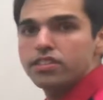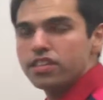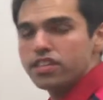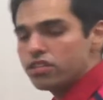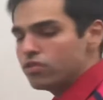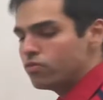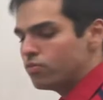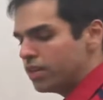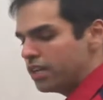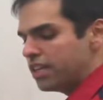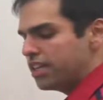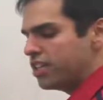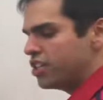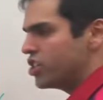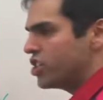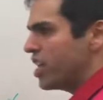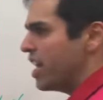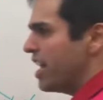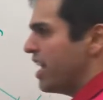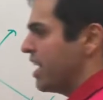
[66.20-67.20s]
didn't really
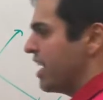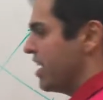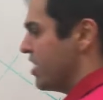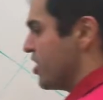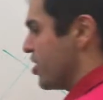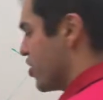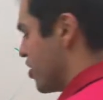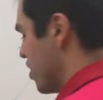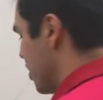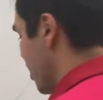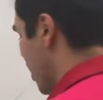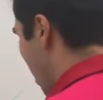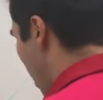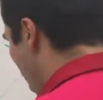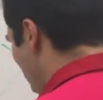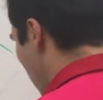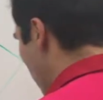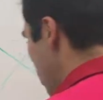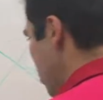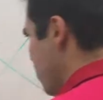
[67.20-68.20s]
change.
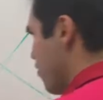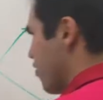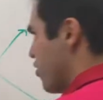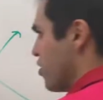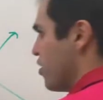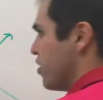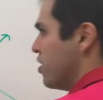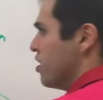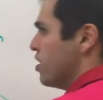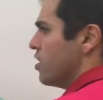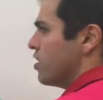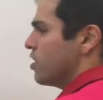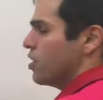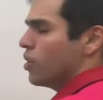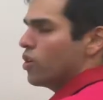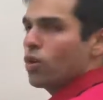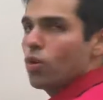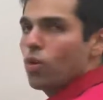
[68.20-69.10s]
However, the